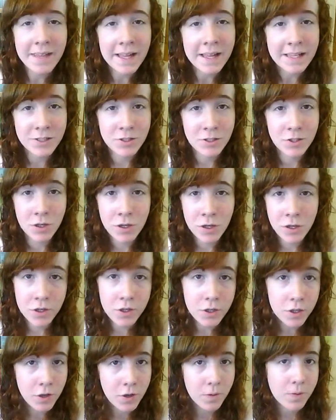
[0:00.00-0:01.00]
There's John
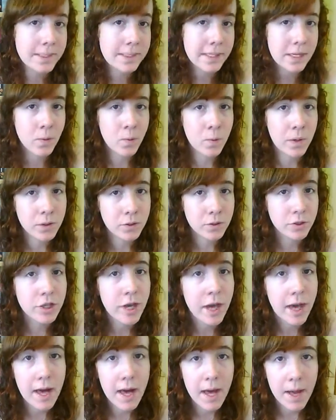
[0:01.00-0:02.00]
Locke, who is in a
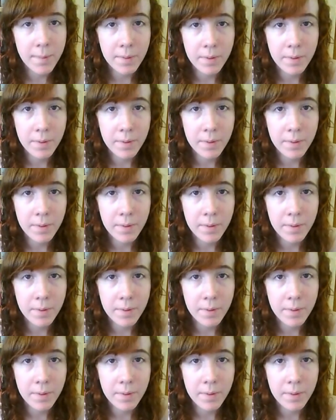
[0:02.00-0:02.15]
wheelchair